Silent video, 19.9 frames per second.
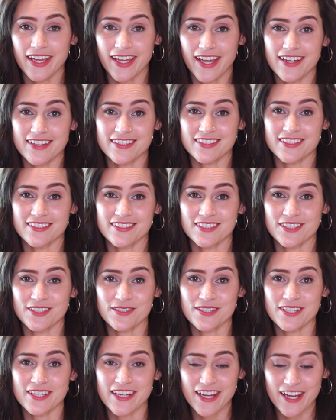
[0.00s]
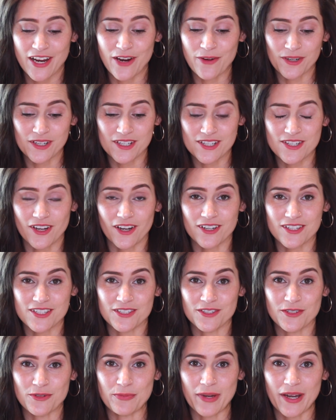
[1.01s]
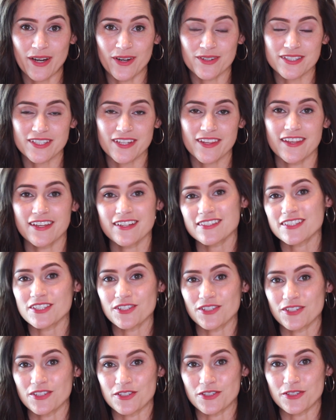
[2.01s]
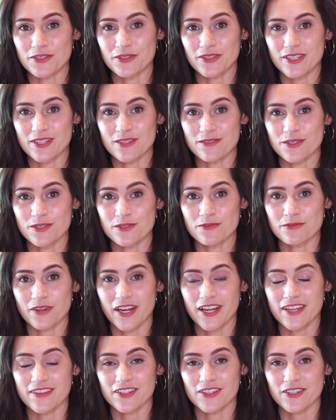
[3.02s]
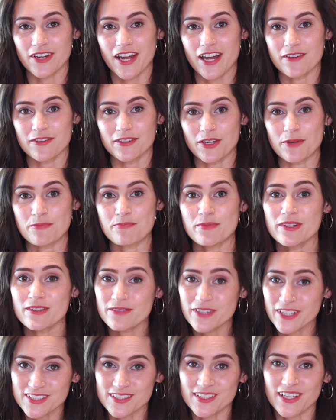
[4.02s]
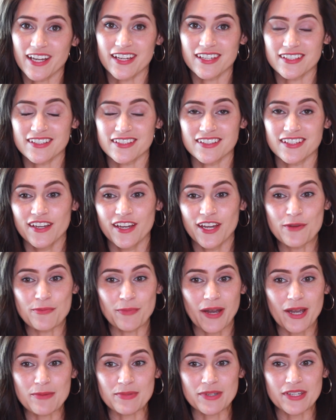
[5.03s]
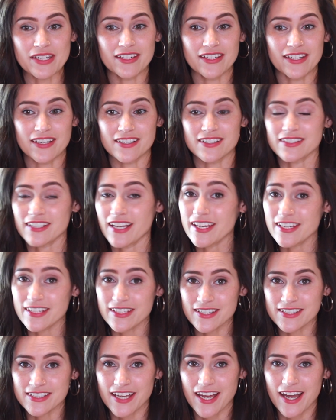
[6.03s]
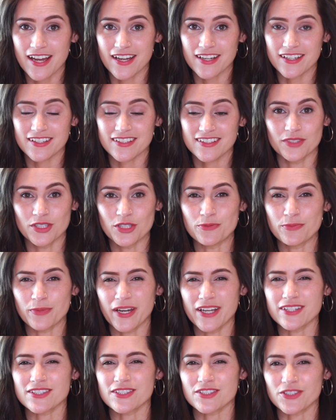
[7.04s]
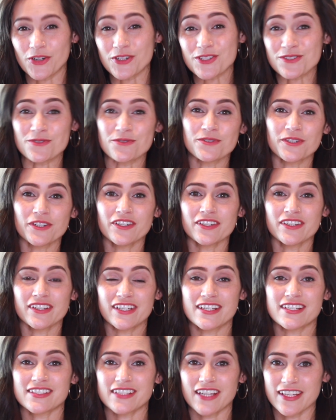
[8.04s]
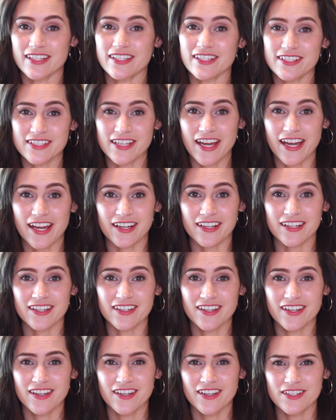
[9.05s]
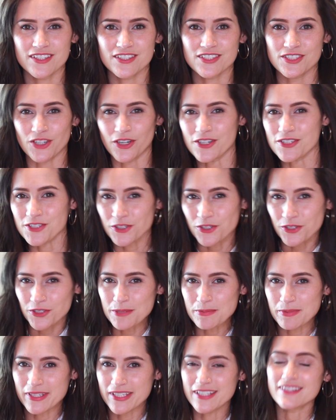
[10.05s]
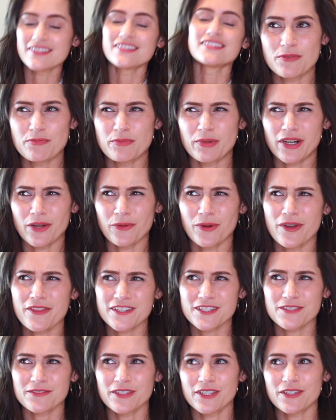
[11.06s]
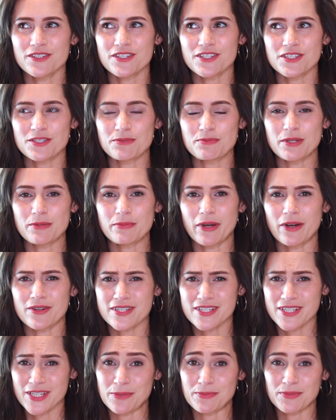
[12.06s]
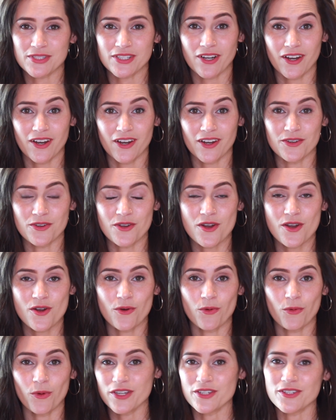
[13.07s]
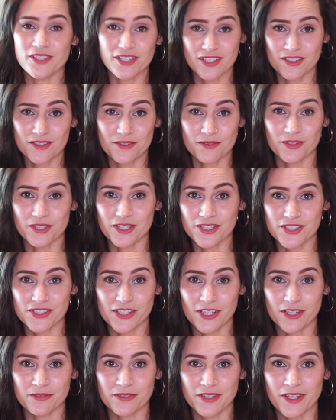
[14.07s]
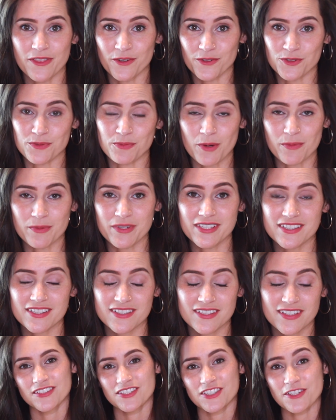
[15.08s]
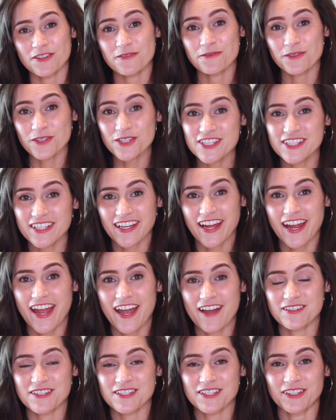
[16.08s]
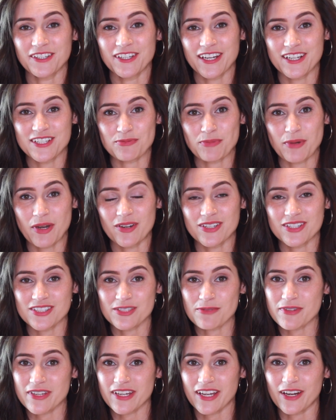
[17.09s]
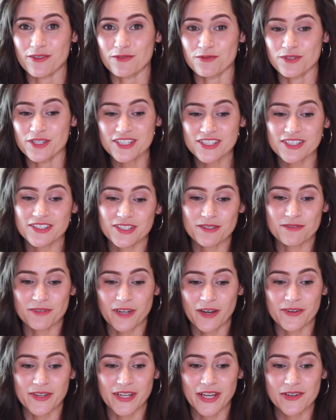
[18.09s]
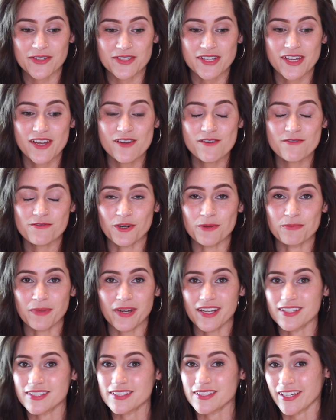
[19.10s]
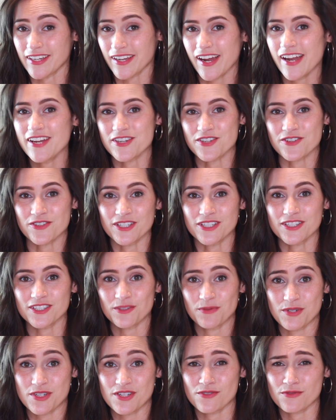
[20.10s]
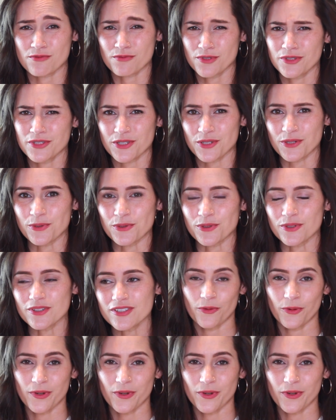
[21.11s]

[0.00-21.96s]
Hey guys, so today I wanted to talk to you about things that you can do if you find that you're having a bit of anxiety. It might be an anxiety attack, you might start to feel an anxiety attack start to creep in, but I want this video just to be about tips on what you can do for yourself in those moments. So the first thing I have to tell you guys about is something I recently found out from my psychiatrist, which is really cool.